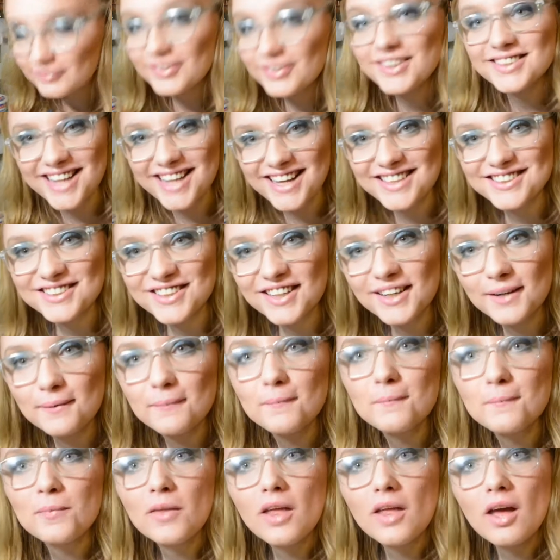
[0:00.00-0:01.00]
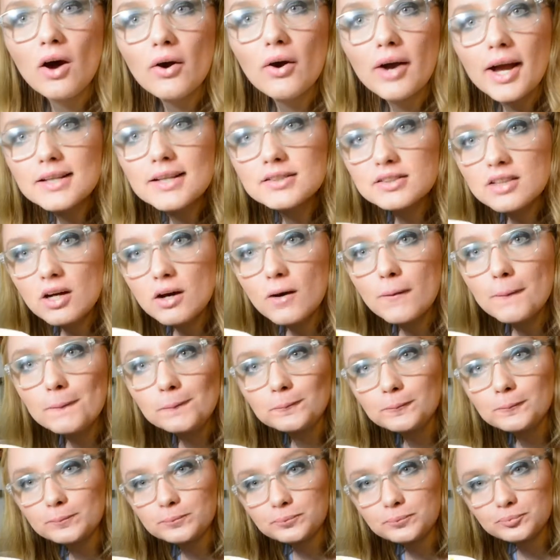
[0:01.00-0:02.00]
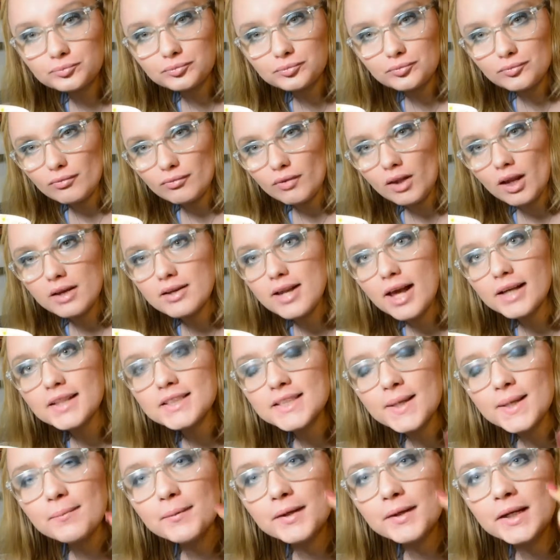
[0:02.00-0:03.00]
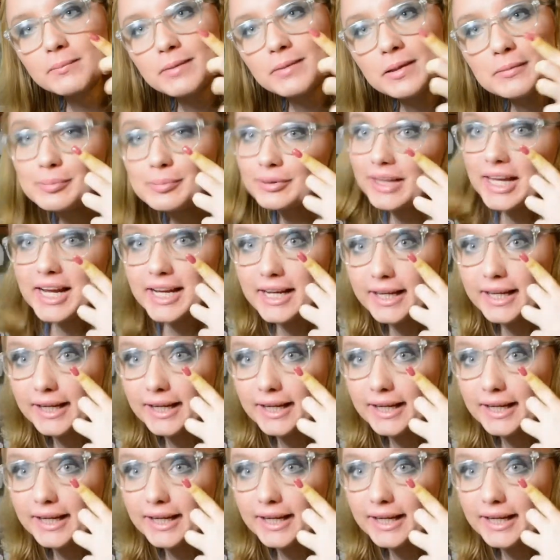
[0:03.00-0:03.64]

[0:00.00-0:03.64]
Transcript: Tastes good. Okay, so next I'm going to be plating